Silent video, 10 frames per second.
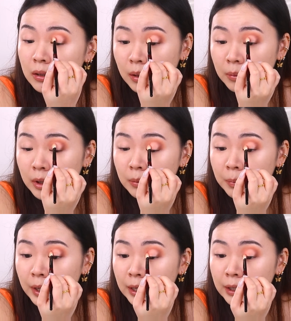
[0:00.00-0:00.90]
I'm going to
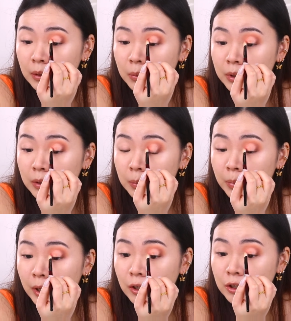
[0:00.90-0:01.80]
pack it with the
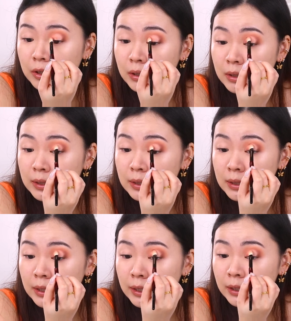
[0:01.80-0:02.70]
brush
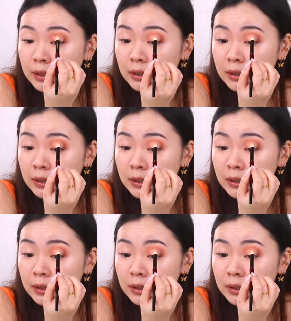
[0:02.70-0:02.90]
instead.